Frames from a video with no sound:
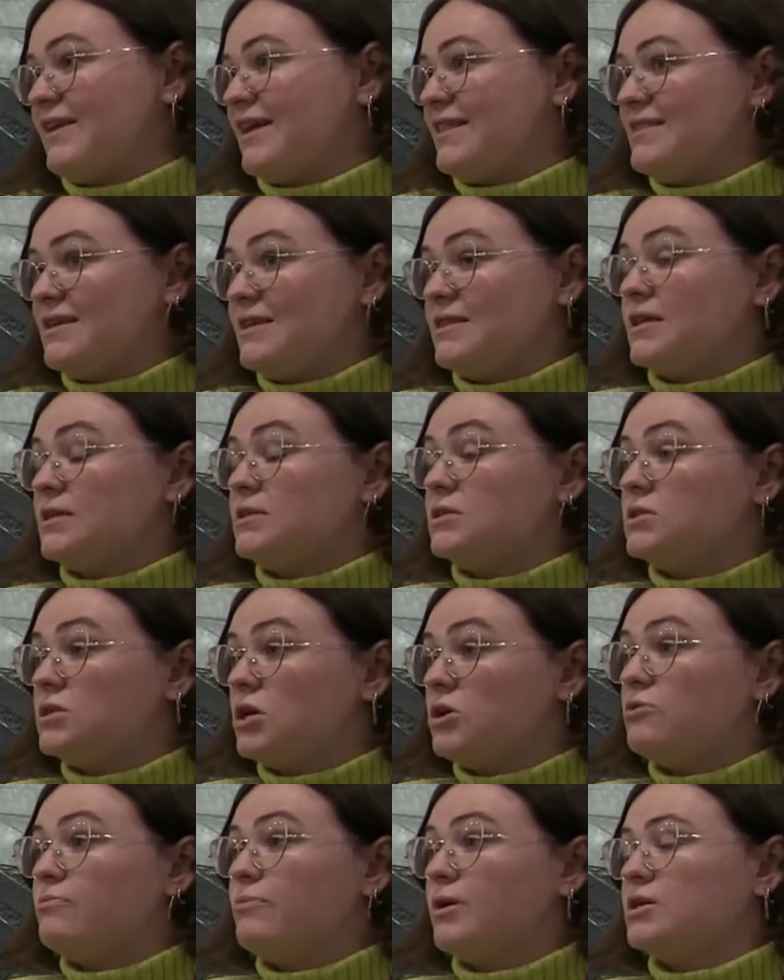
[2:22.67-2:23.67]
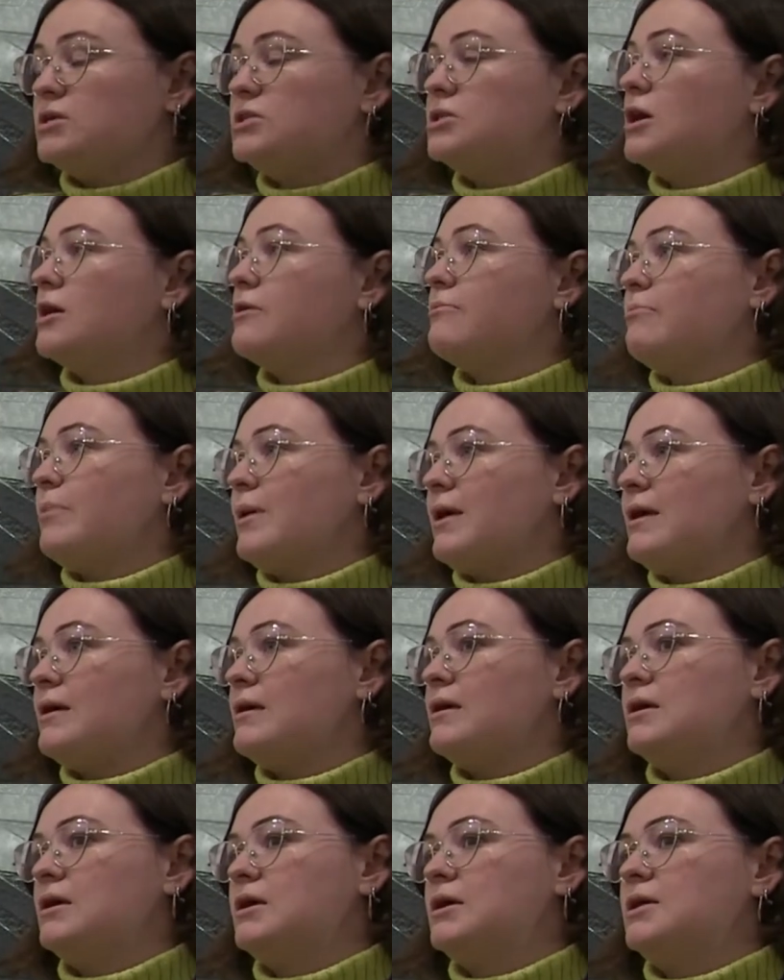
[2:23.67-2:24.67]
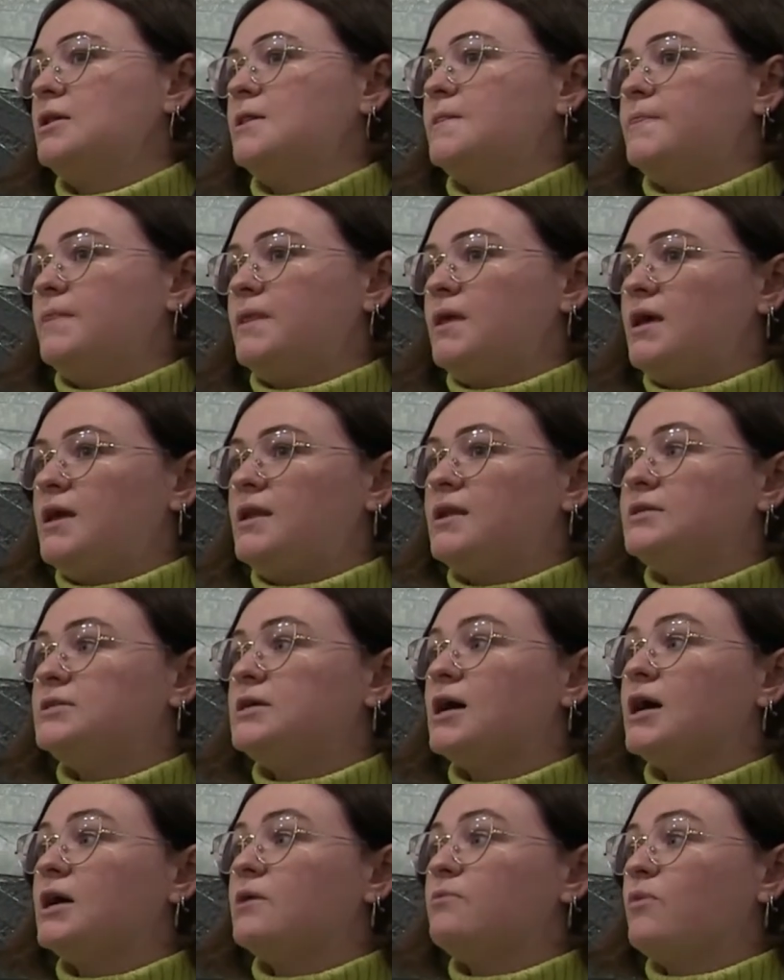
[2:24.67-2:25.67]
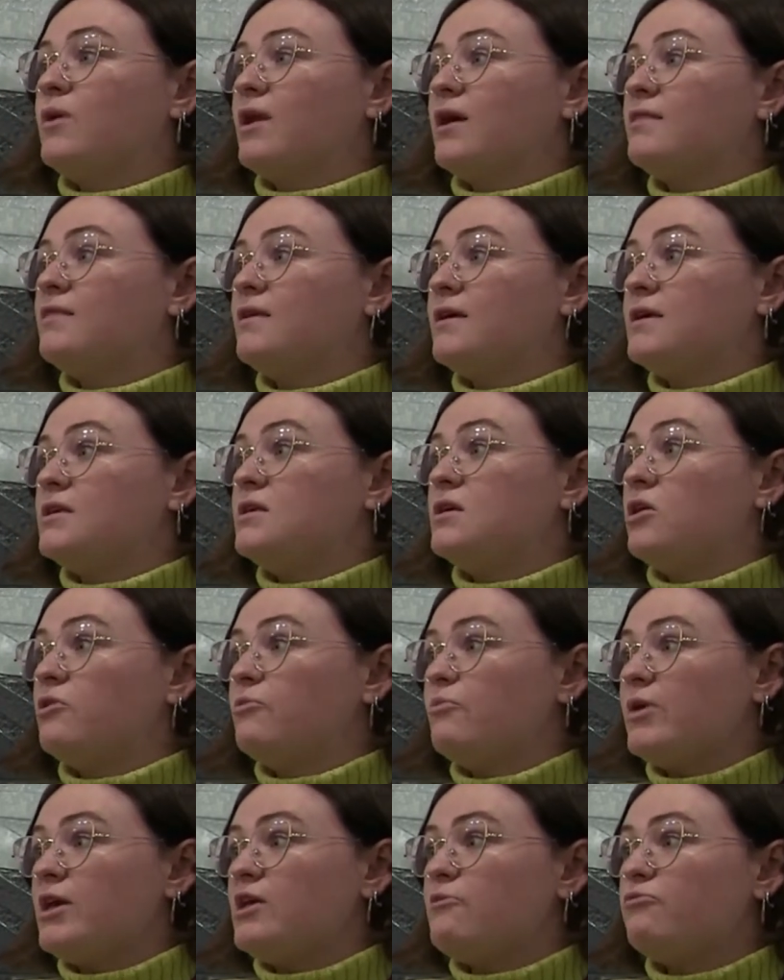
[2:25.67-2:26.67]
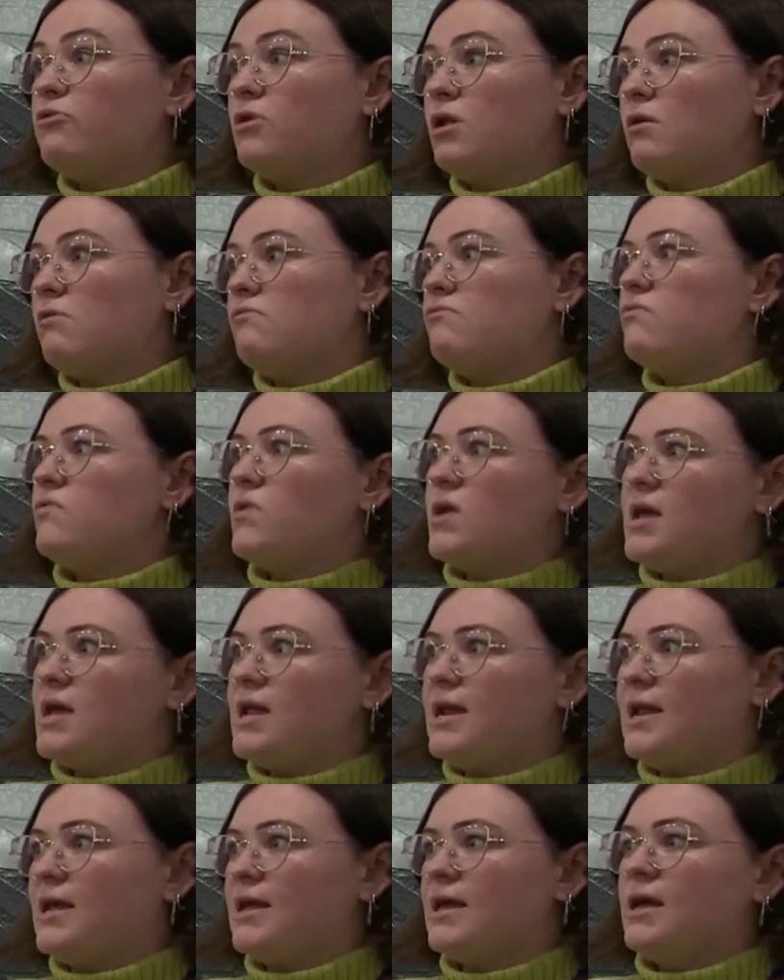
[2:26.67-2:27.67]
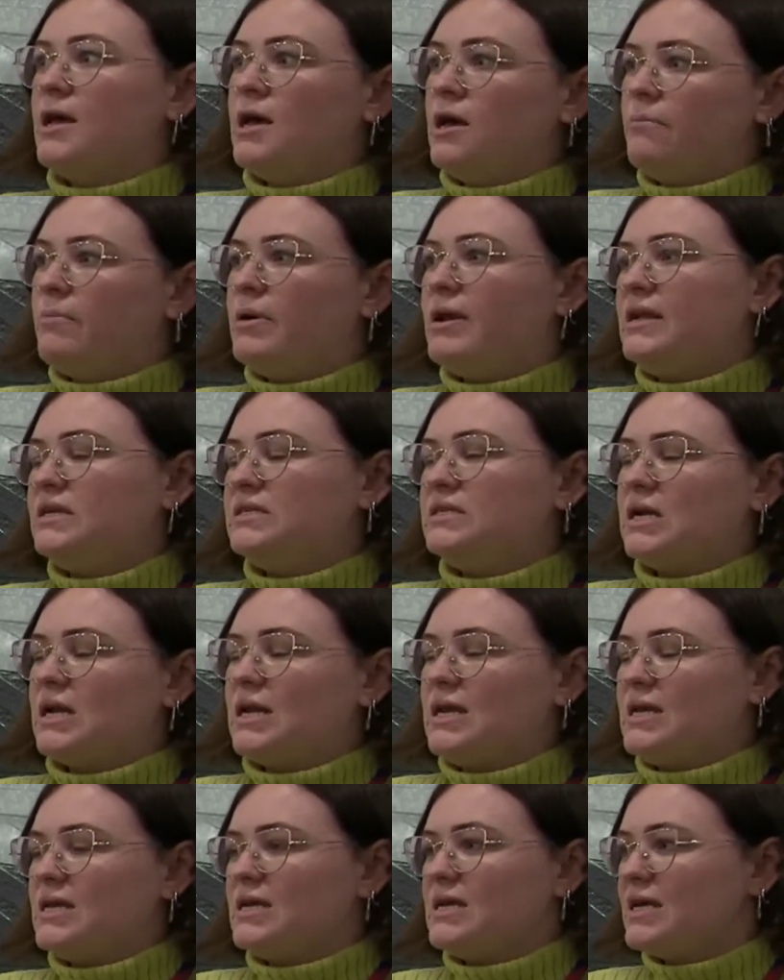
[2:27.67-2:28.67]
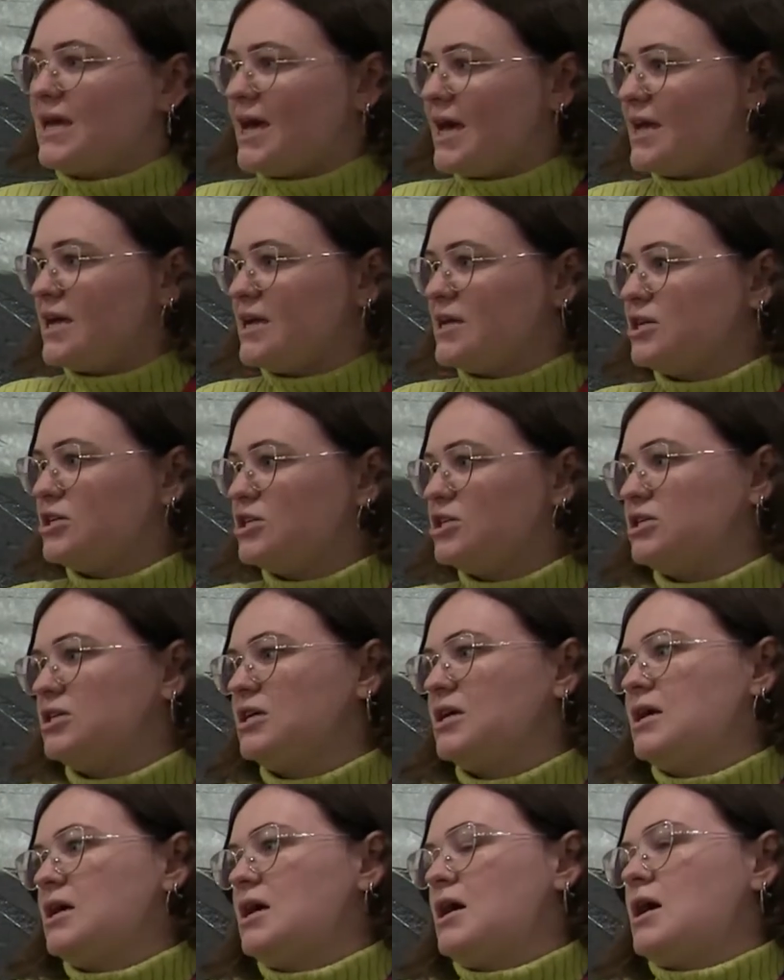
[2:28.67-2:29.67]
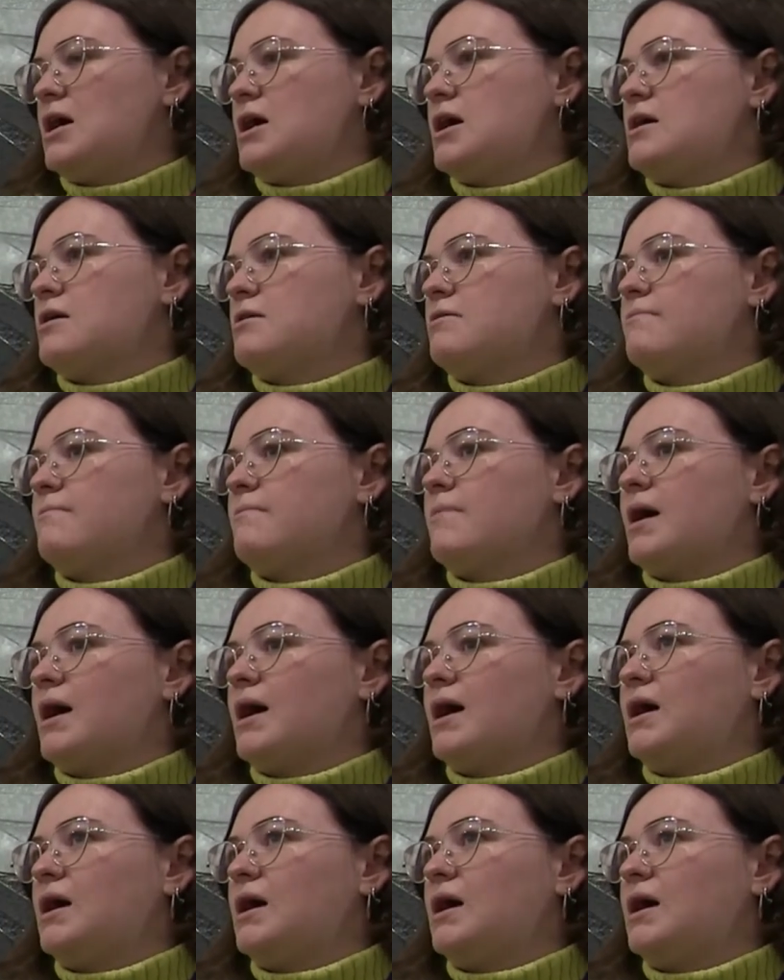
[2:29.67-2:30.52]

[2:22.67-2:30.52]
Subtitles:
And I think there's so much to unpick in a time when I think young people are really politically engaged and